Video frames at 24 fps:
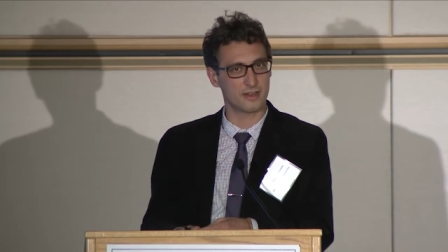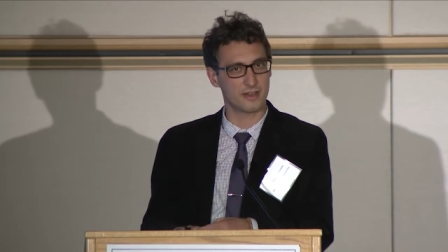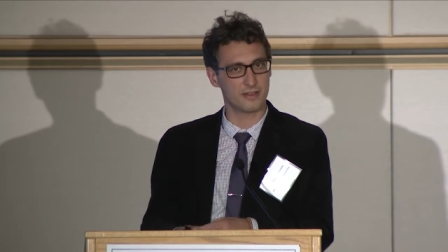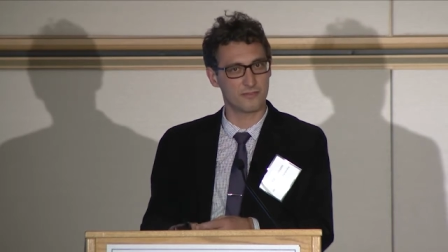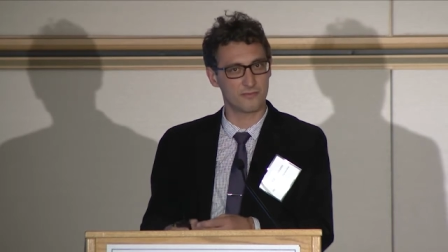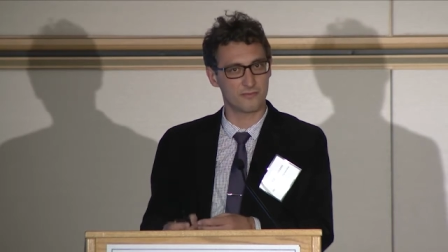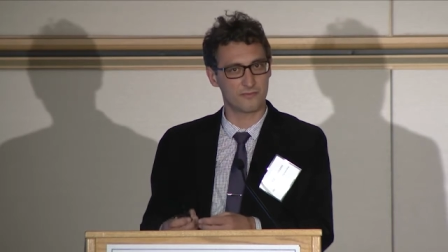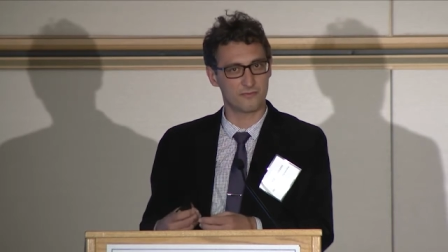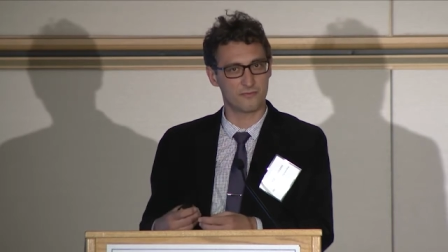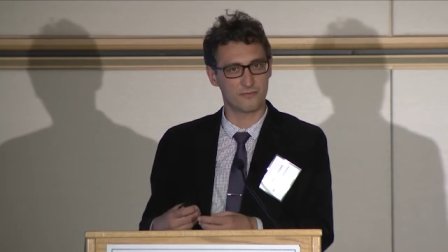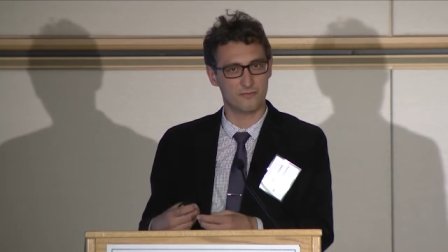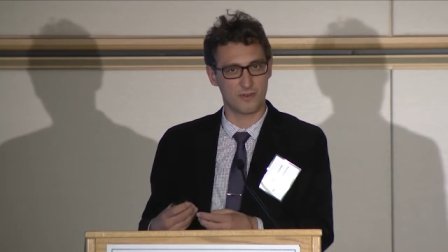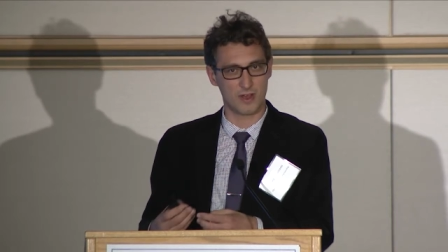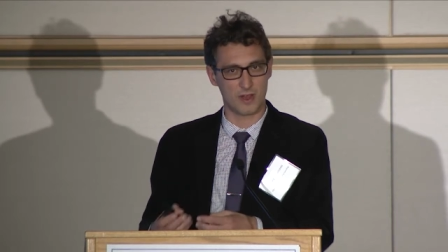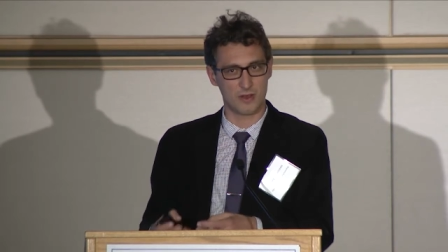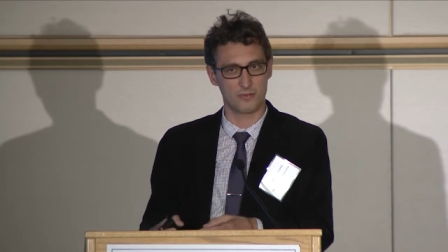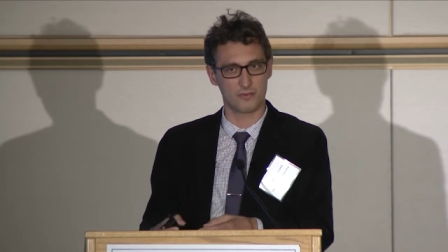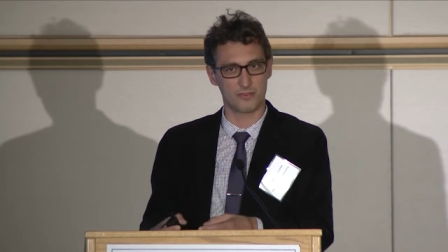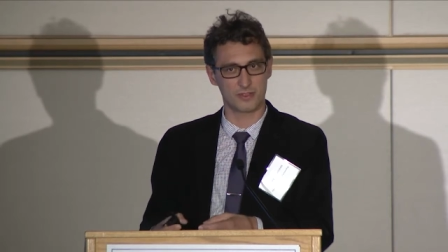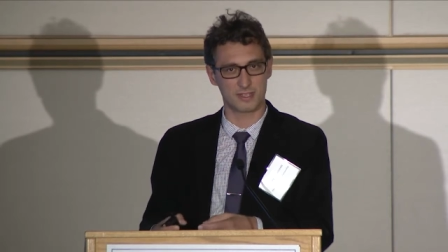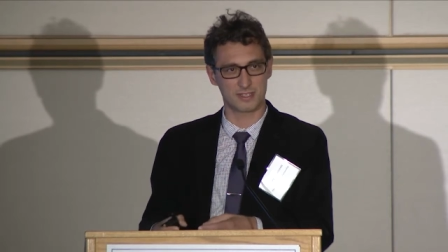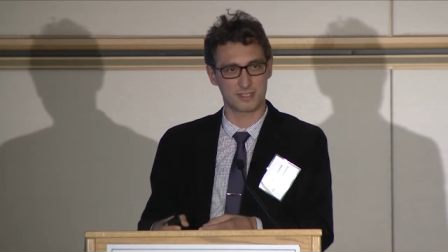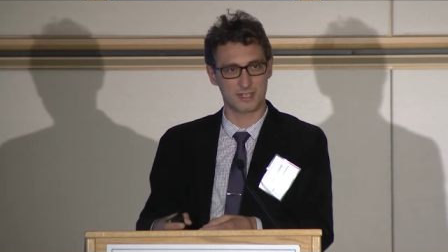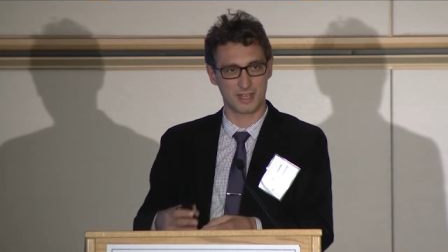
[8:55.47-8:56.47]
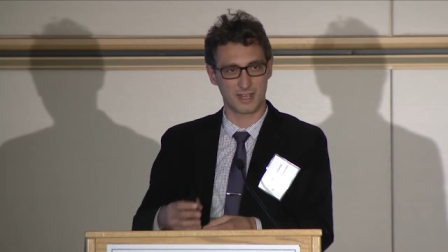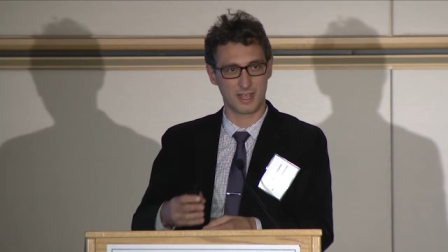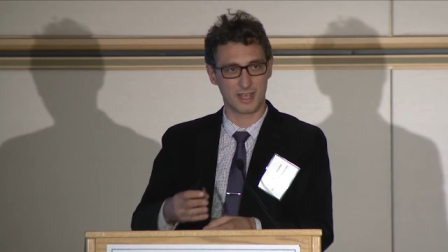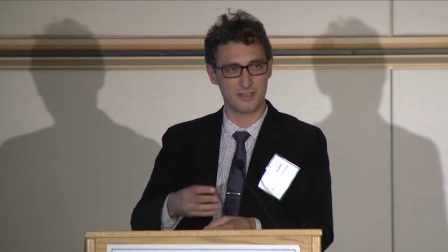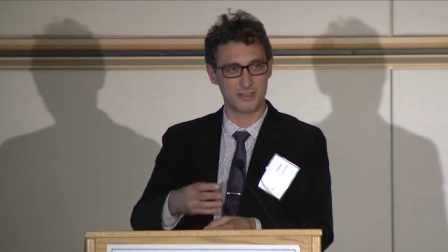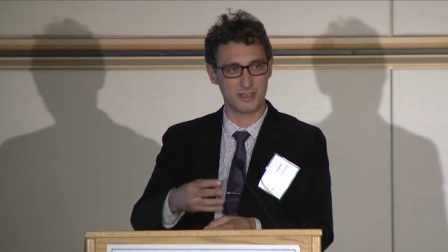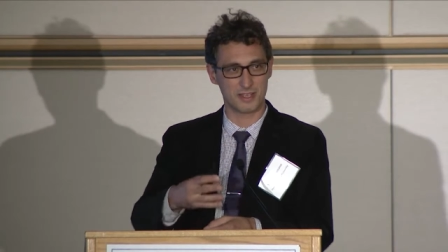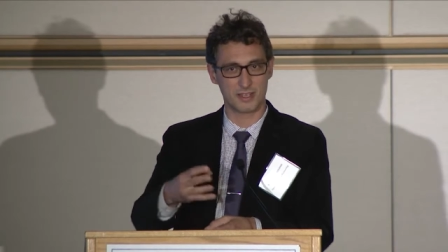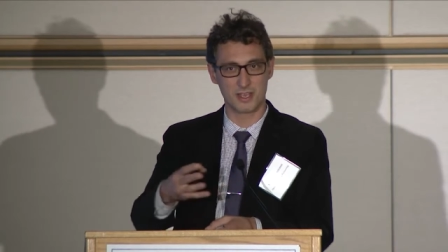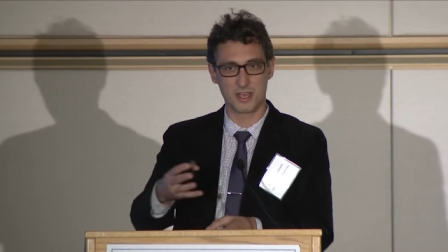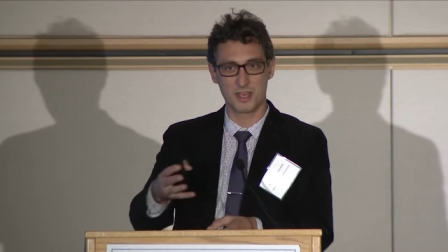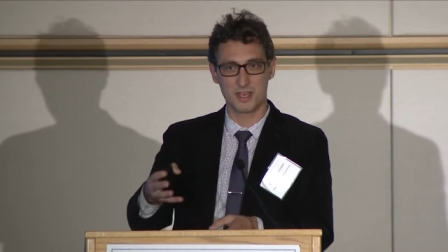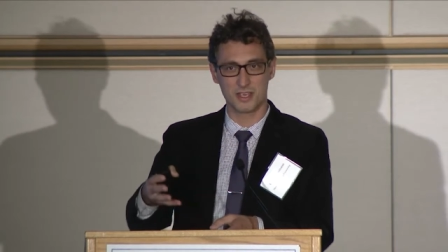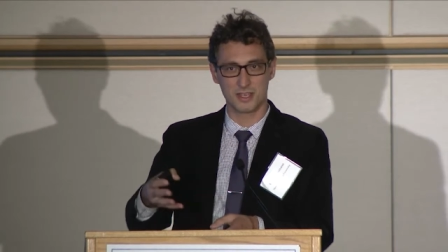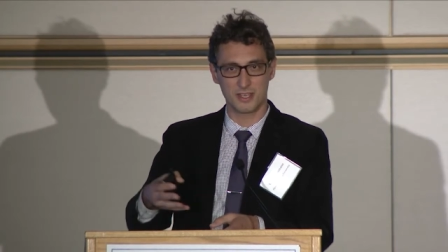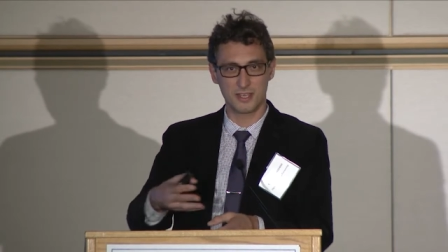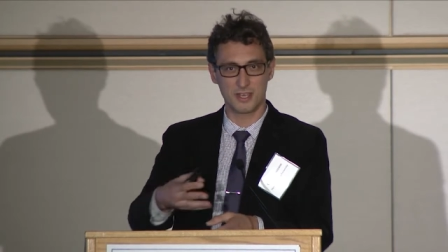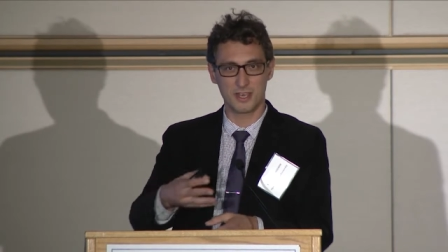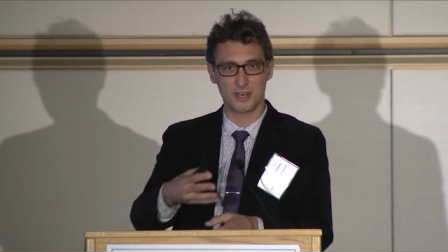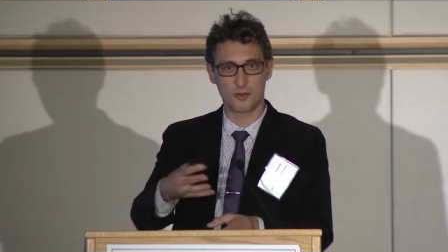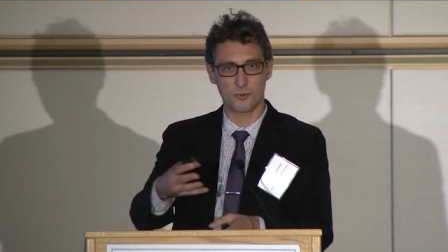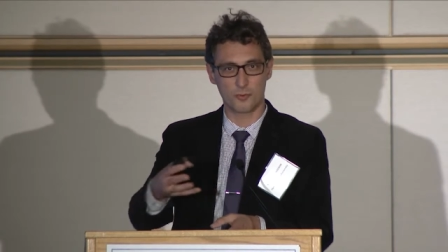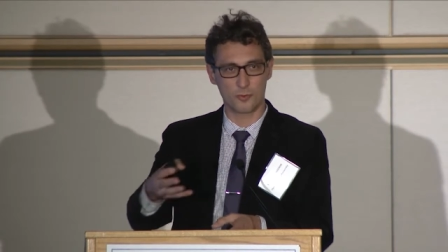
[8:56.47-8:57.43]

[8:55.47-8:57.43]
I found this, like, I think here